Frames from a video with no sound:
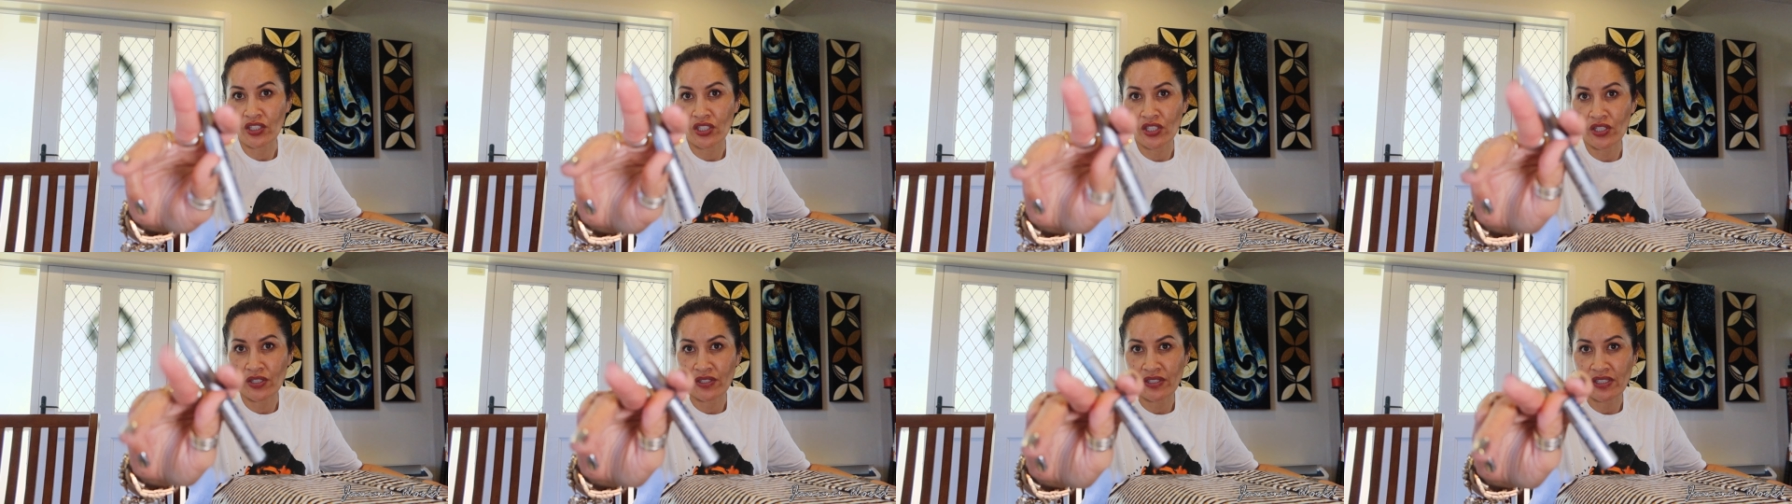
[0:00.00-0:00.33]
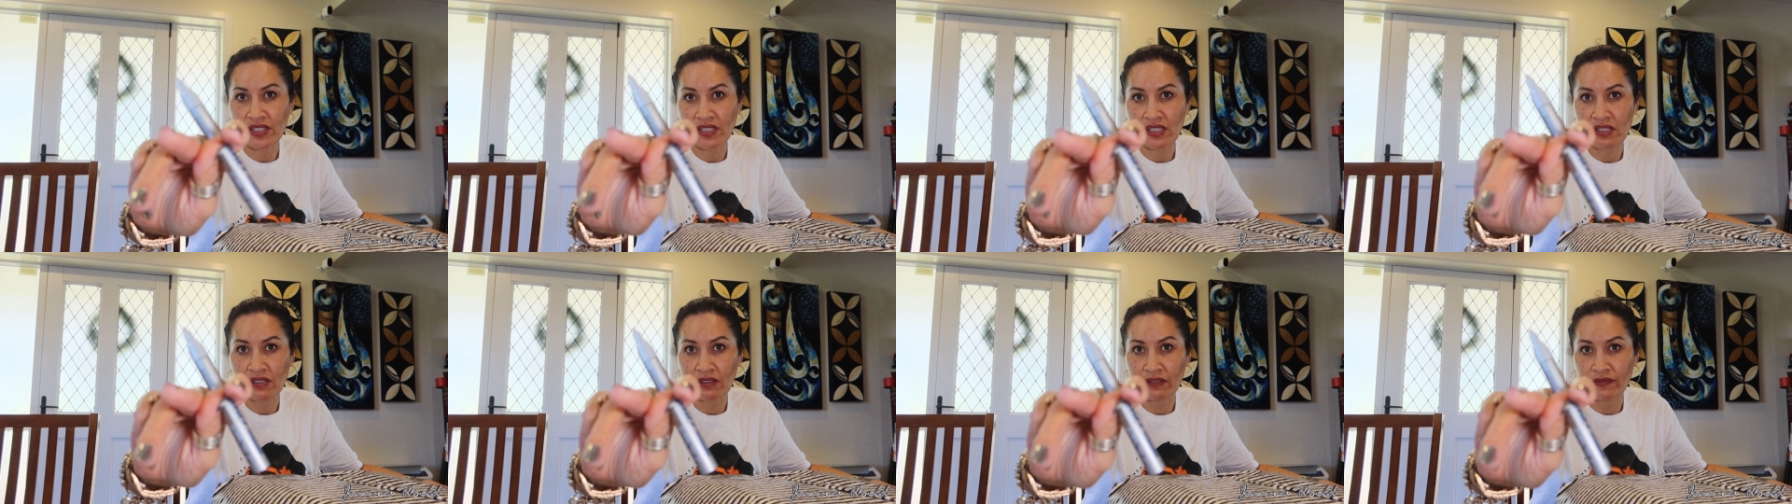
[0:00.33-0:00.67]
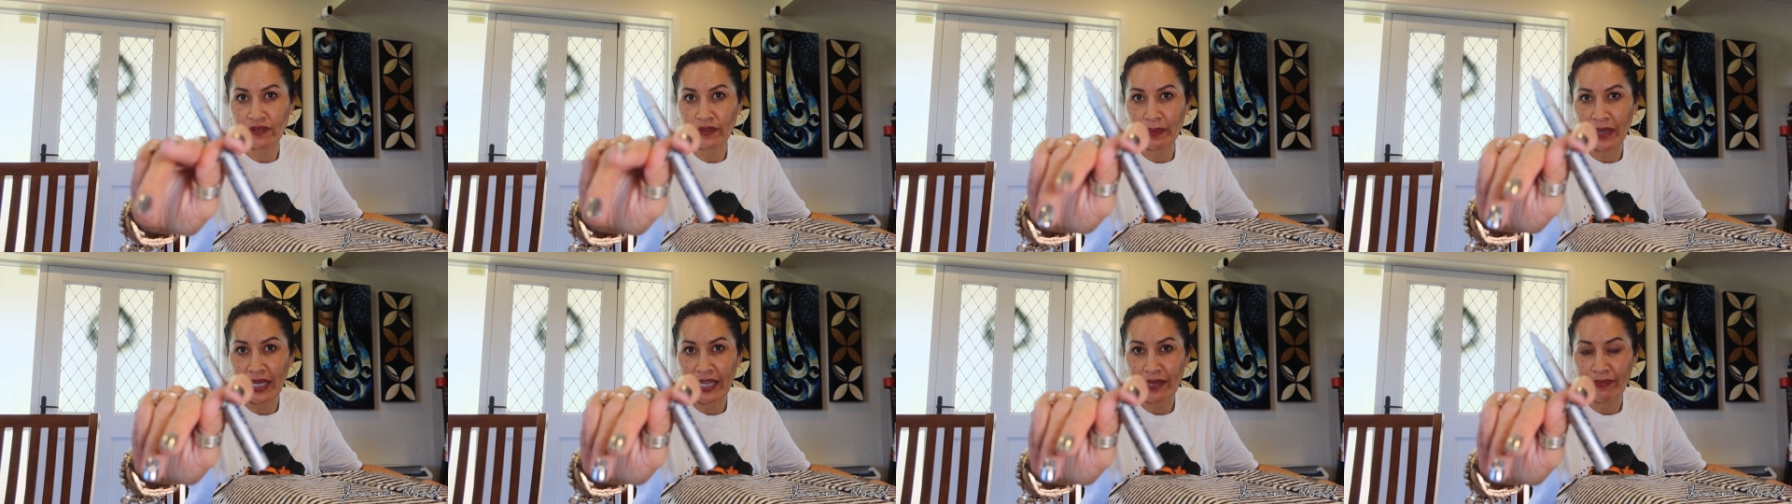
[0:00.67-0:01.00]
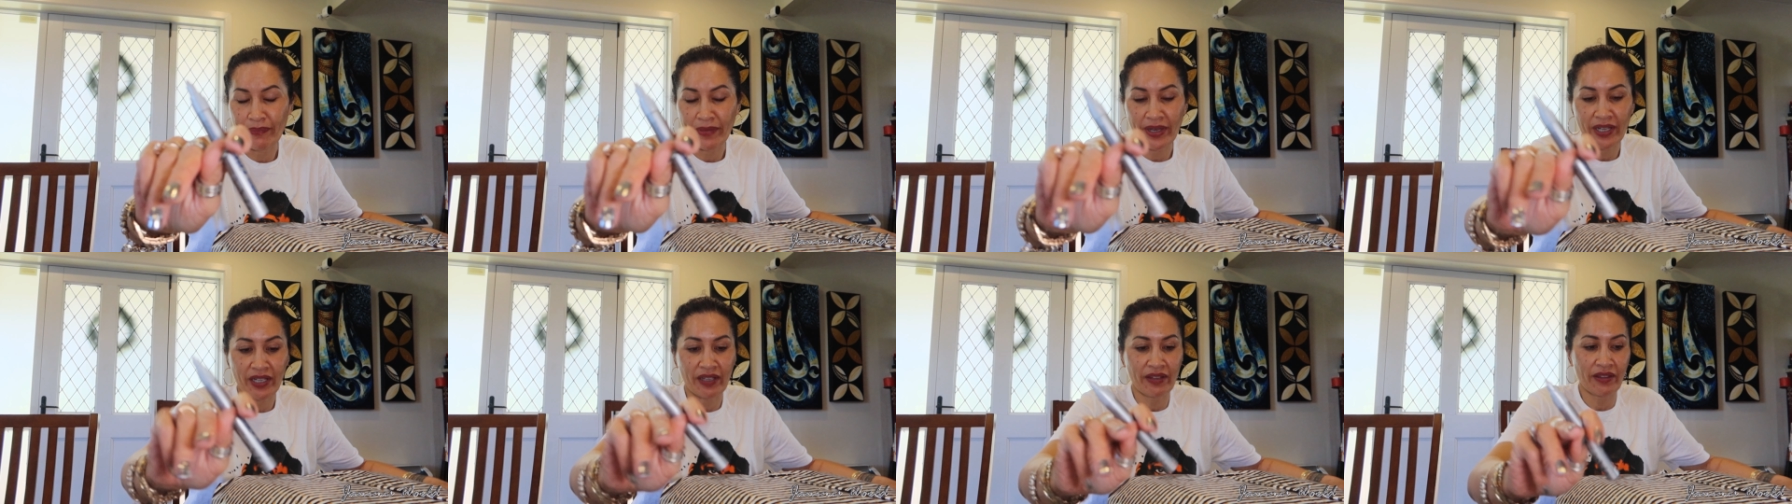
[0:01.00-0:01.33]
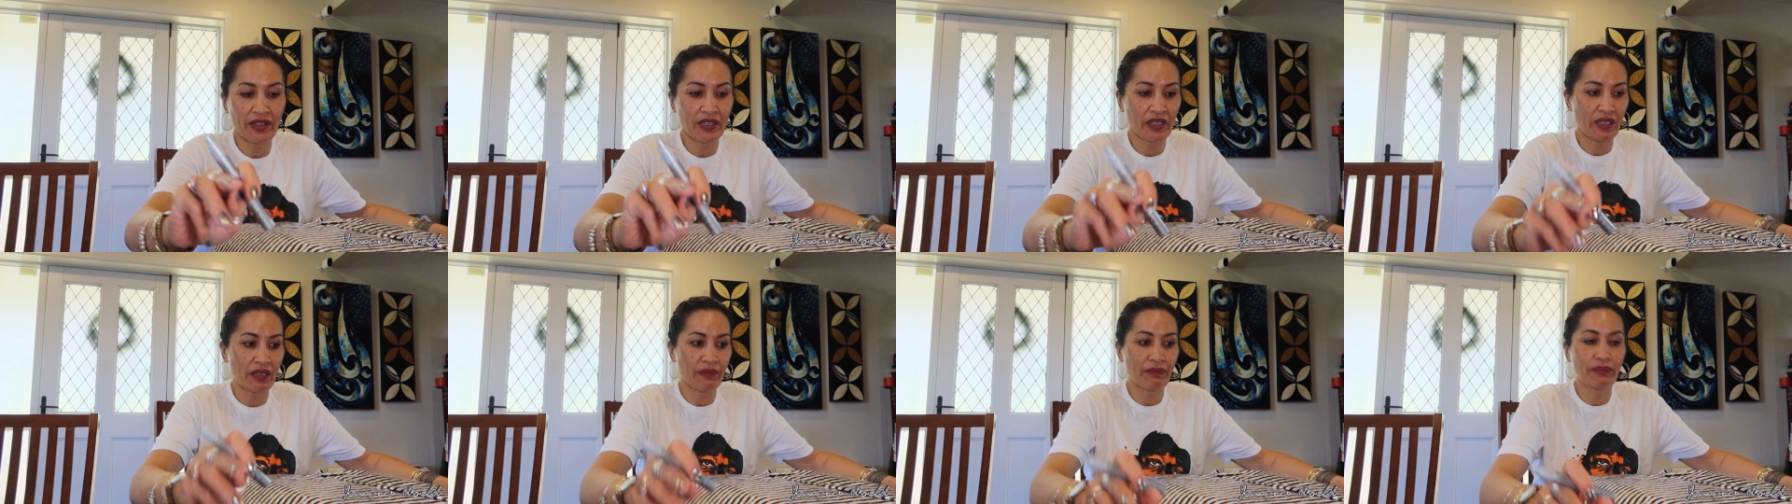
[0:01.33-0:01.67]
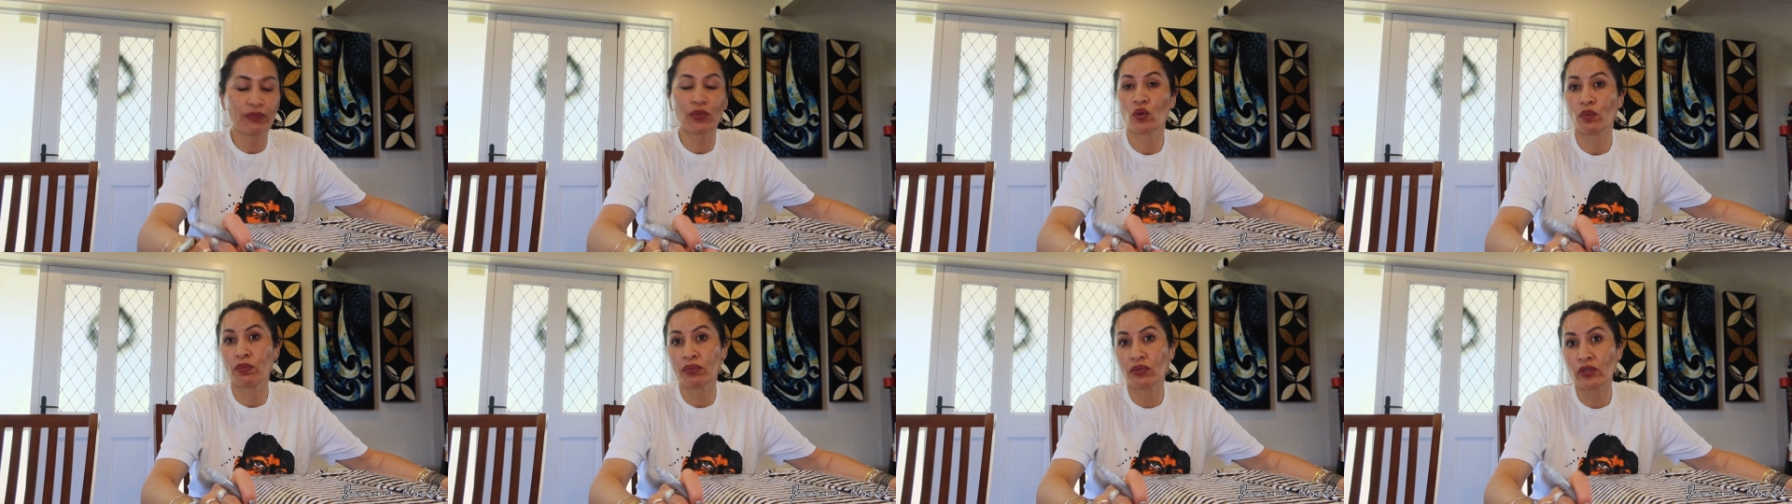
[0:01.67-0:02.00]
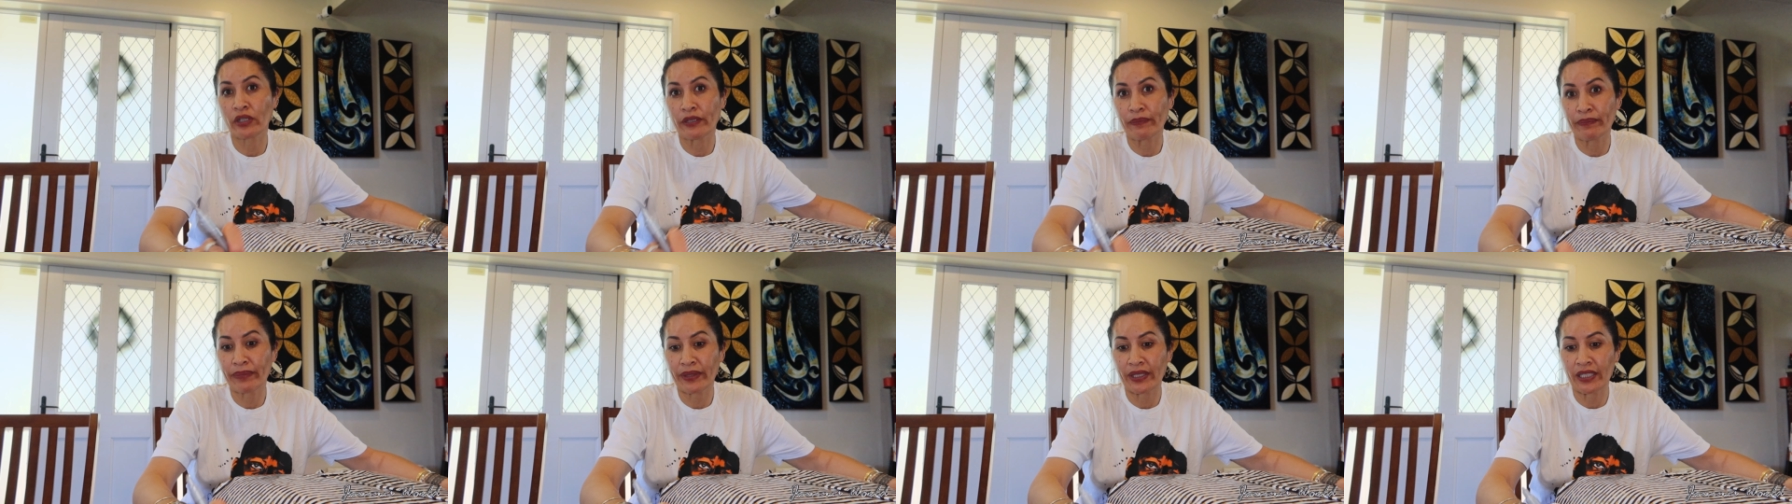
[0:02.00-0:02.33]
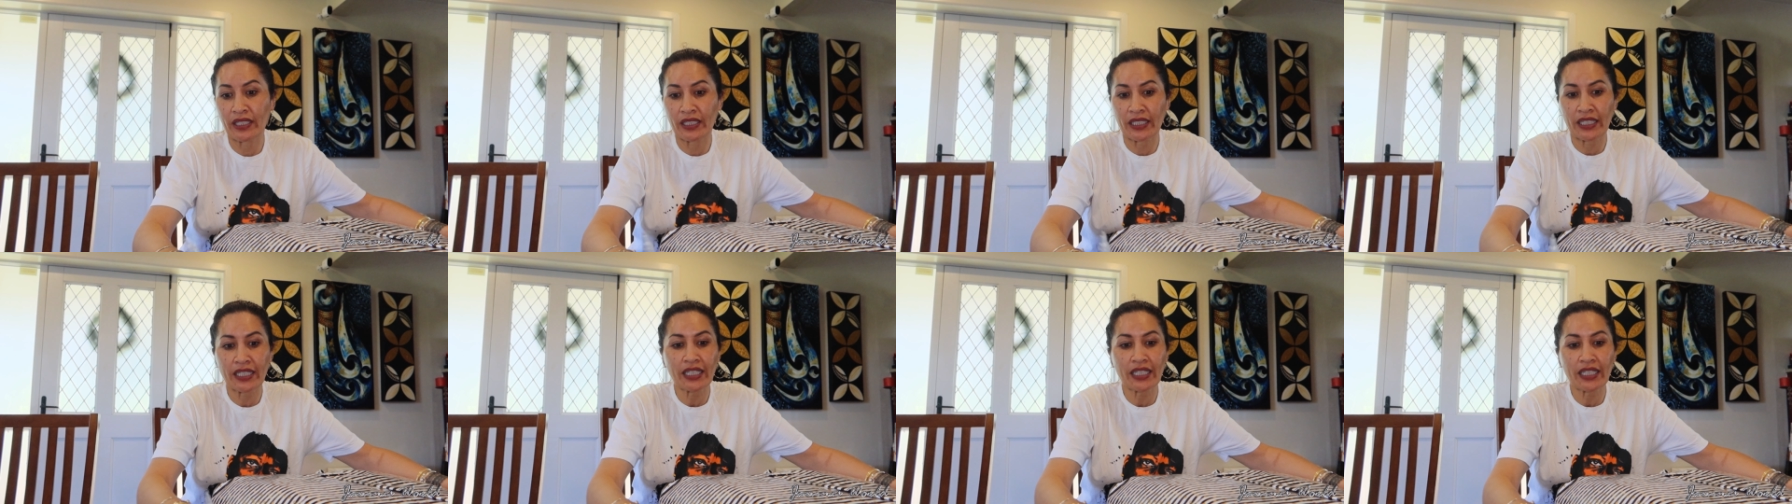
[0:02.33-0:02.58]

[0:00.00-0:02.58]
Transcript: to use a silver paint marker than a ballpoint pen,